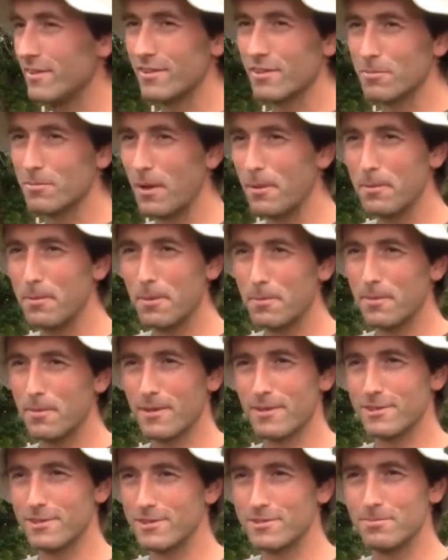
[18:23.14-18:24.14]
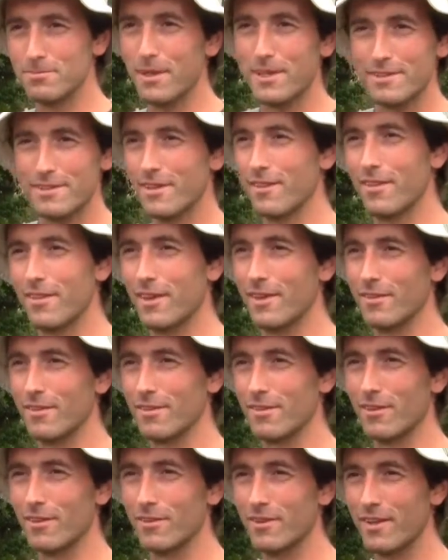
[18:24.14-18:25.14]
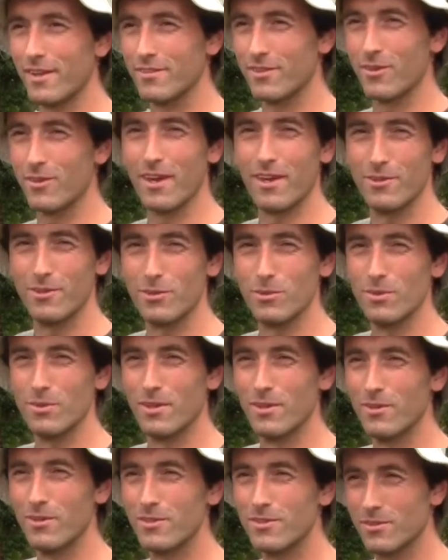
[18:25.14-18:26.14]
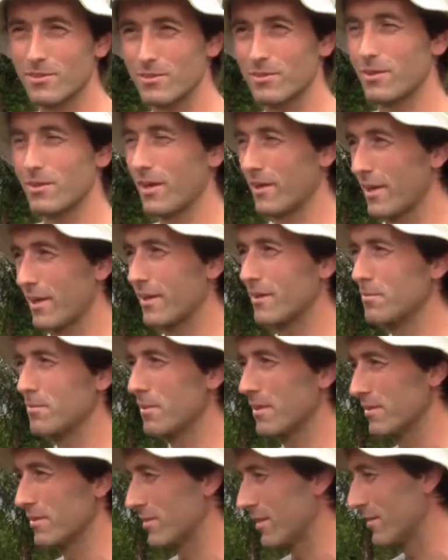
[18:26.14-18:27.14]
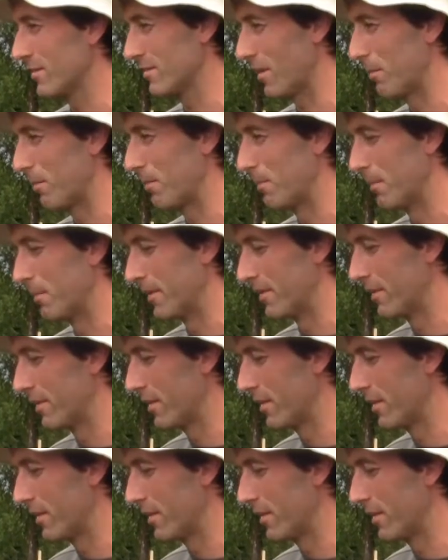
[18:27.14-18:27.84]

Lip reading: is by people just mixing things. You know, that's okay too. You know, it's okay to mix things up a bit.